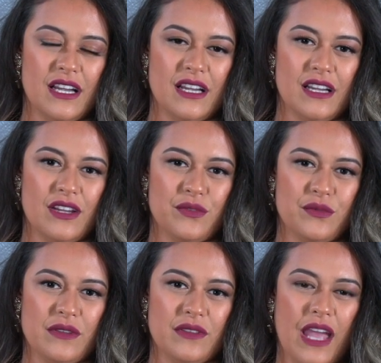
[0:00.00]

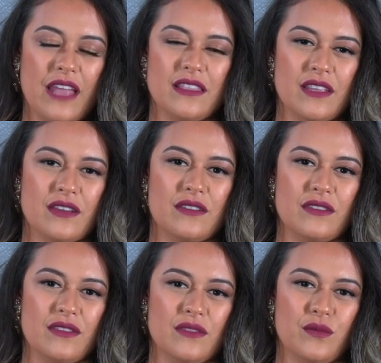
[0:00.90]
I think
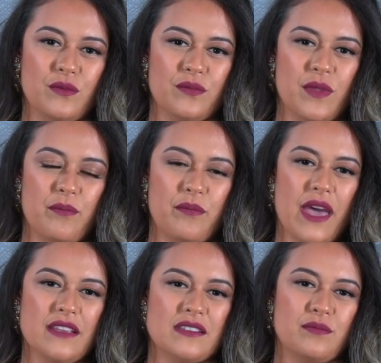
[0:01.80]
the
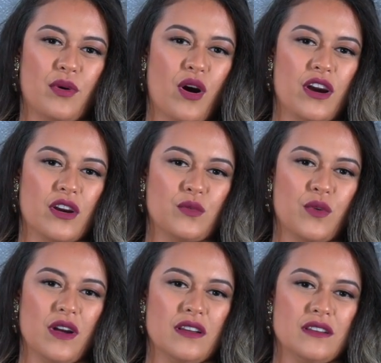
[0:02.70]
best part
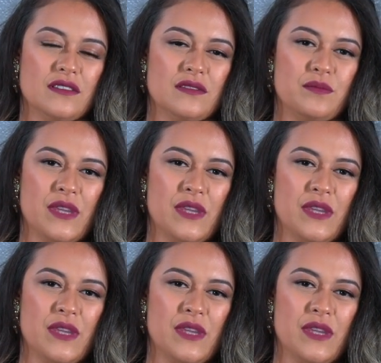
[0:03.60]
was